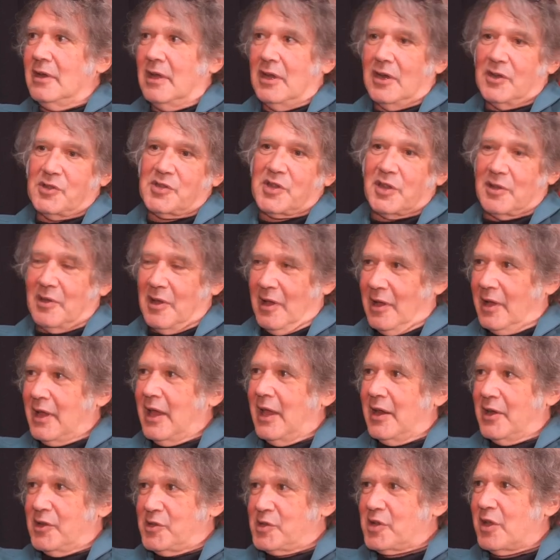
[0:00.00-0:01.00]
and it's a,
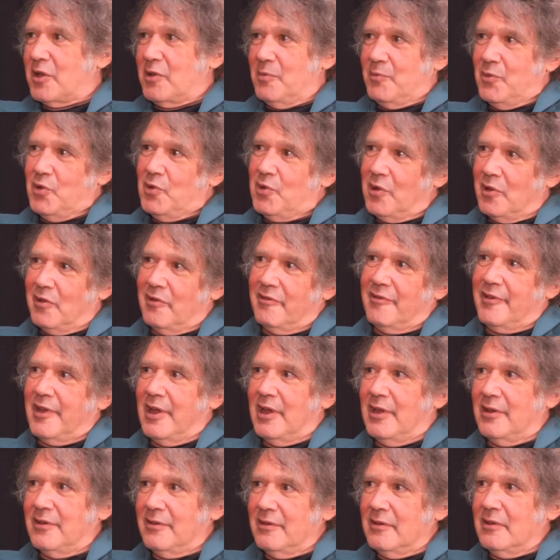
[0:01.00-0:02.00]
again it's a communal
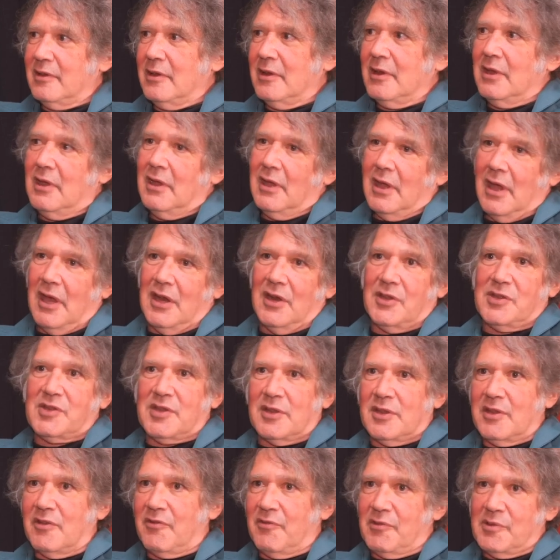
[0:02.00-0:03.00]
event and it's
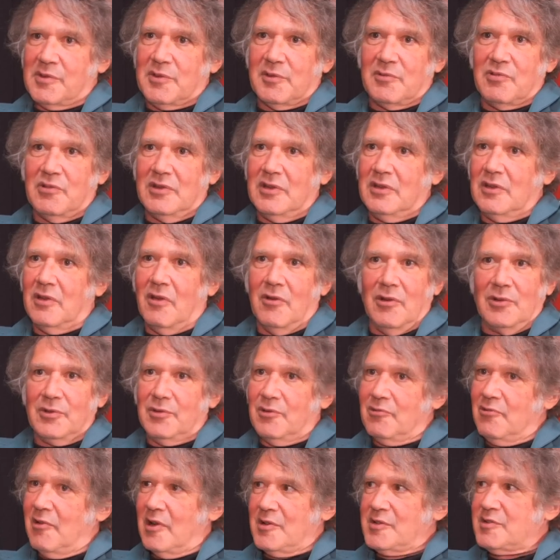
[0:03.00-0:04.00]
the difference between going
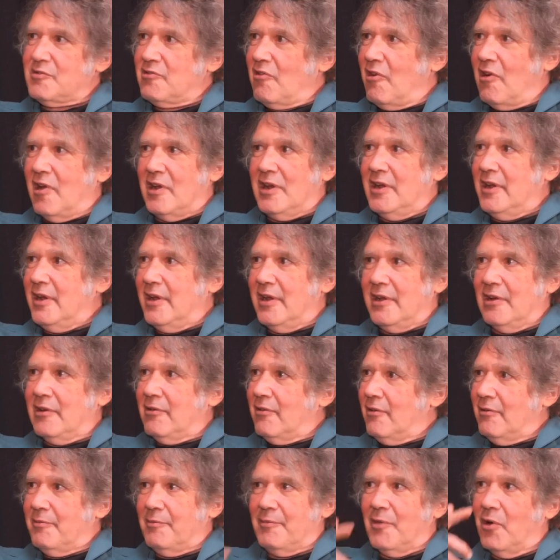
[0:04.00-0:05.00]
to a restaurant eating
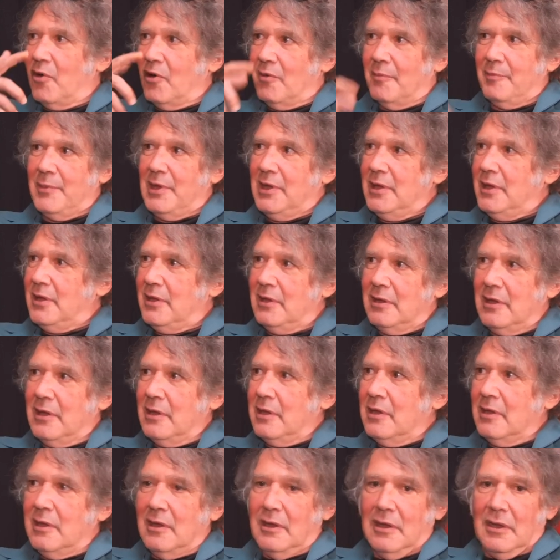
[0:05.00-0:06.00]
or, or me
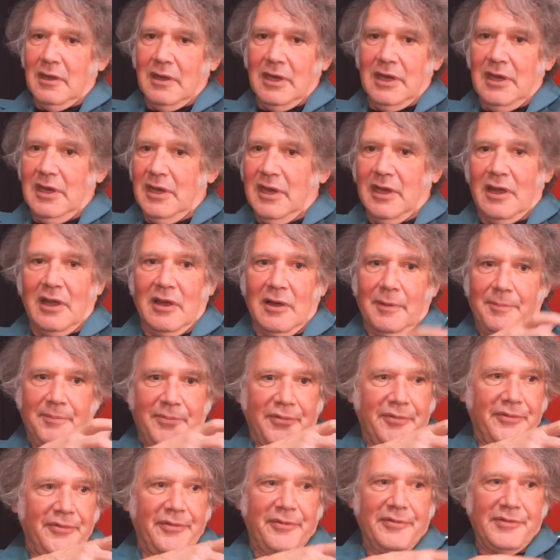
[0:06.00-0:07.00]
heating
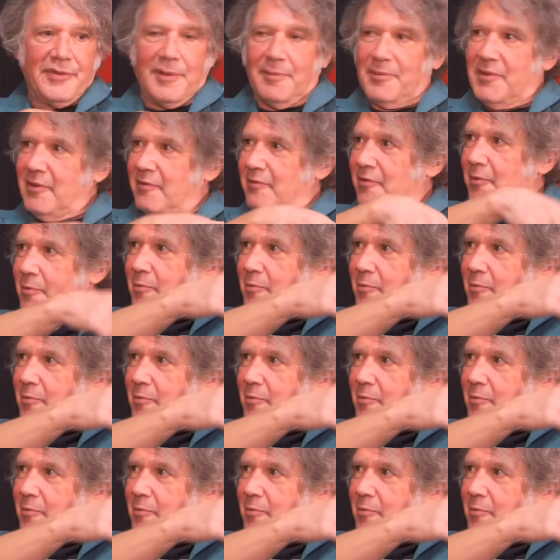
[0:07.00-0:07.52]
up something